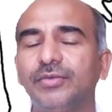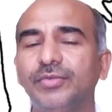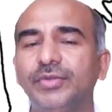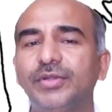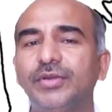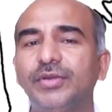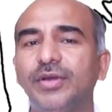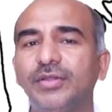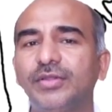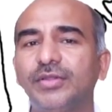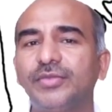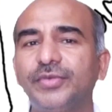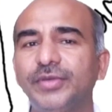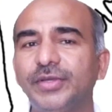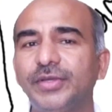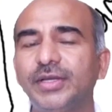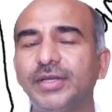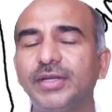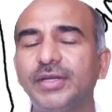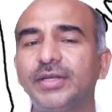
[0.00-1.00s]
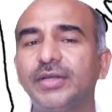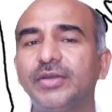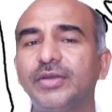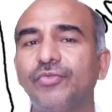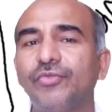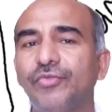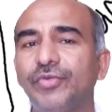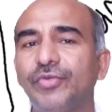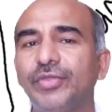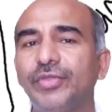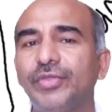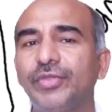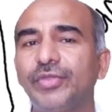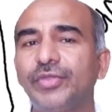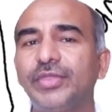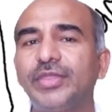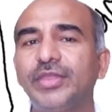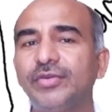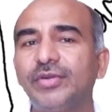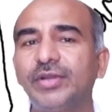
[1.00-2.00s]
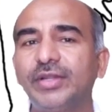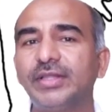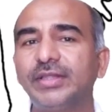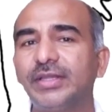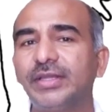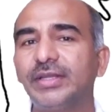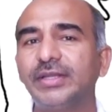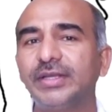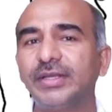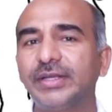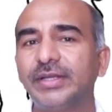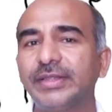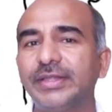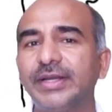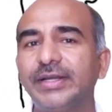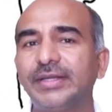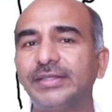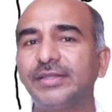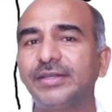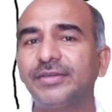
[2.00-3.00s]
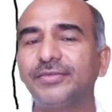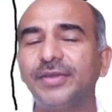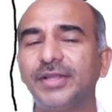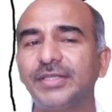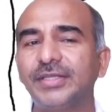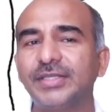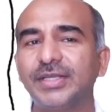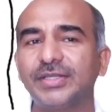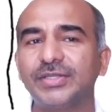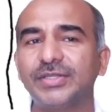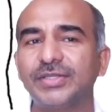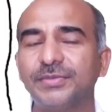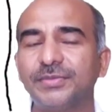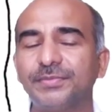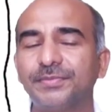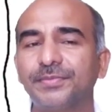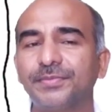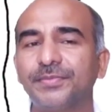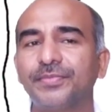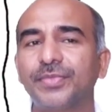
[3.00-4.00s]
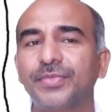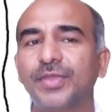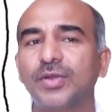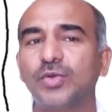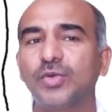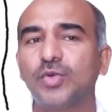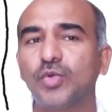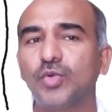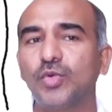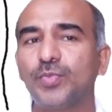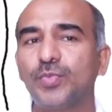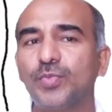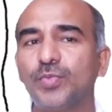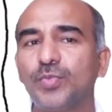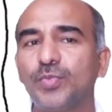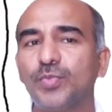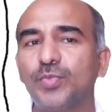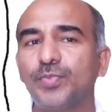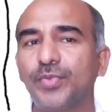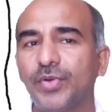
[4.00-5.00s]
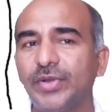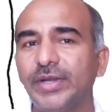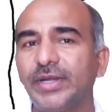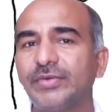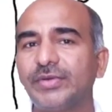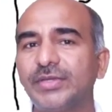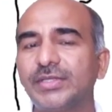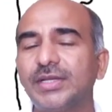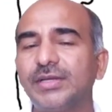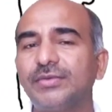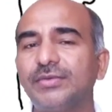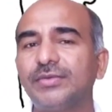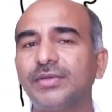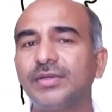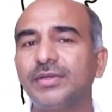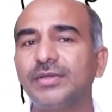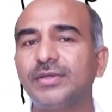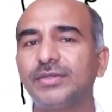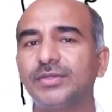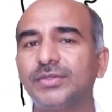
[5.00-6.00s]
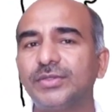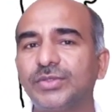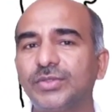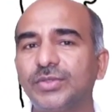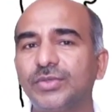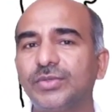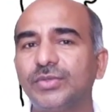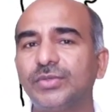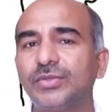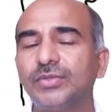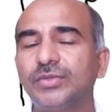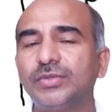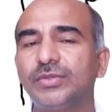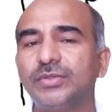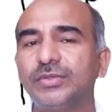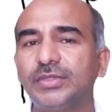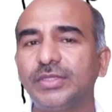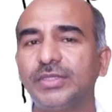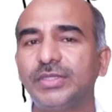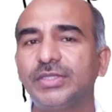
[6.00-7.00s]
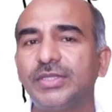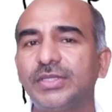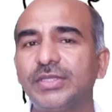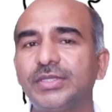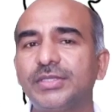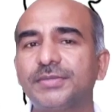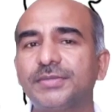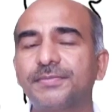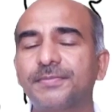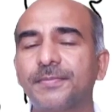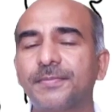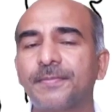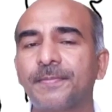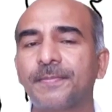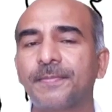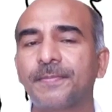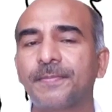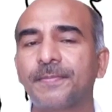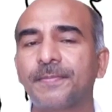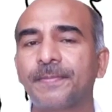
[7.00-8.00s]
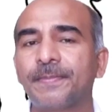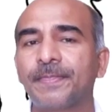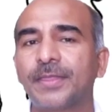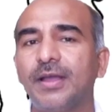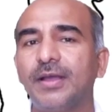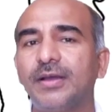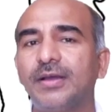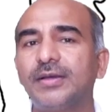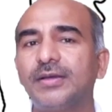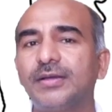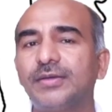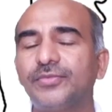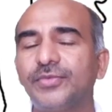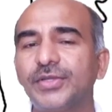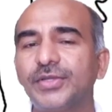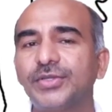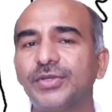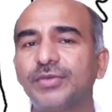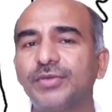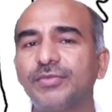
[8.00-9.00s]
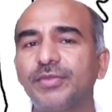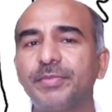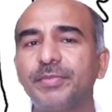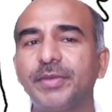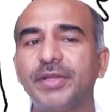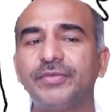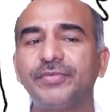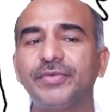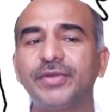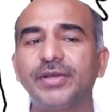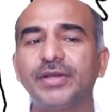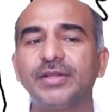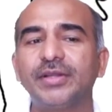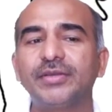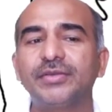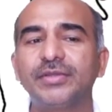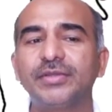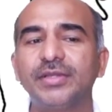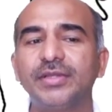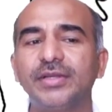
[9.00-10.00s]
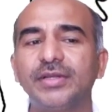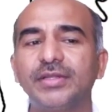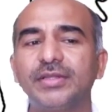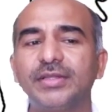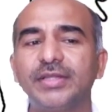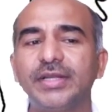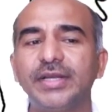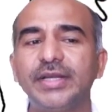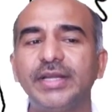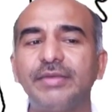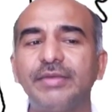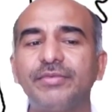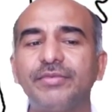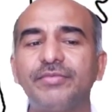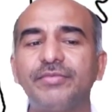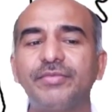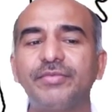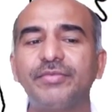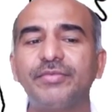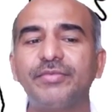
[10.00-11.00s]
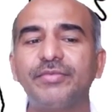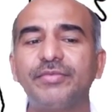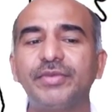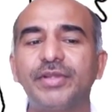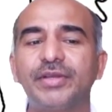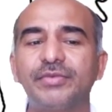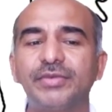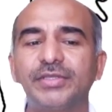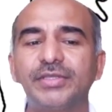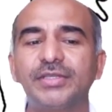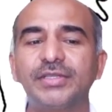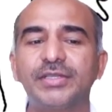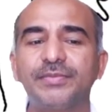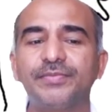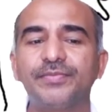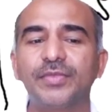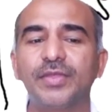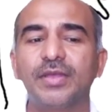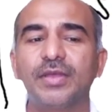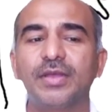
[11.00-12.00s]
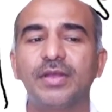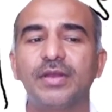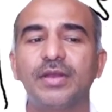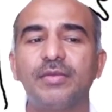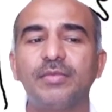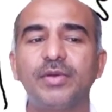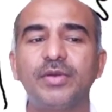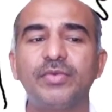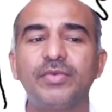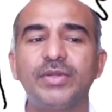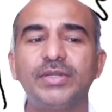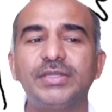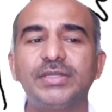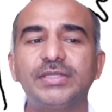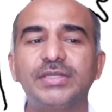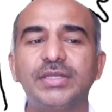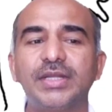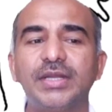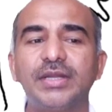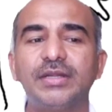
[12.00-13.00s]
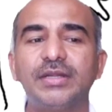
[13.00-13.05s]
withdraw the finger without any thinking. That is the reflex action to protect ourselves. So this is function of the peripheral nerve. There are three types of nervous system. Number one,